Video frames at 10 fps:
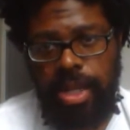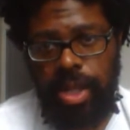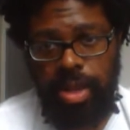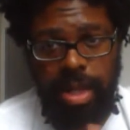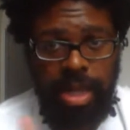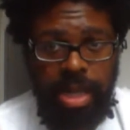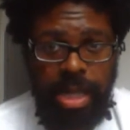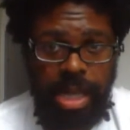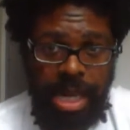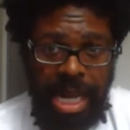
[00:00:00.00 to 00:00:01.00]
So
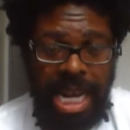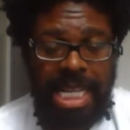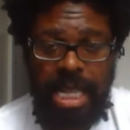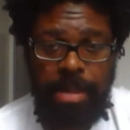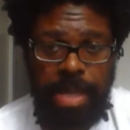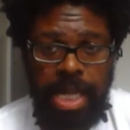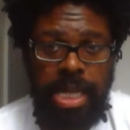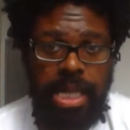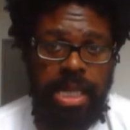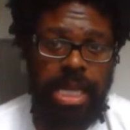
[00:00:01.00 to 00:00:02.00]
the concept
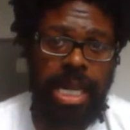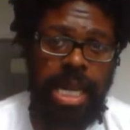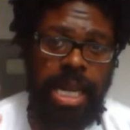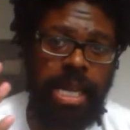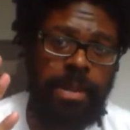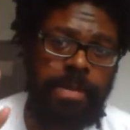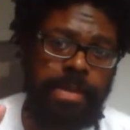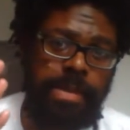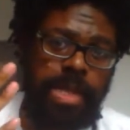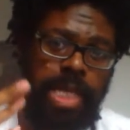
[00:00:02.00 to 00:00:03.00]
is that,
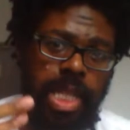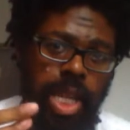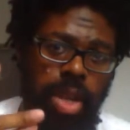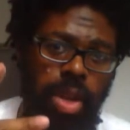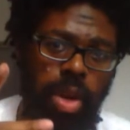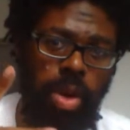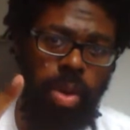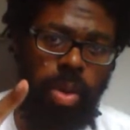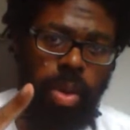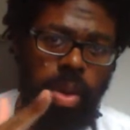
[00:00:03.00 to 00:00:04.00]
you
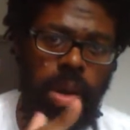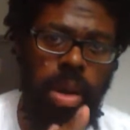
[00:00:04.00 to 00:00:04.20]
know,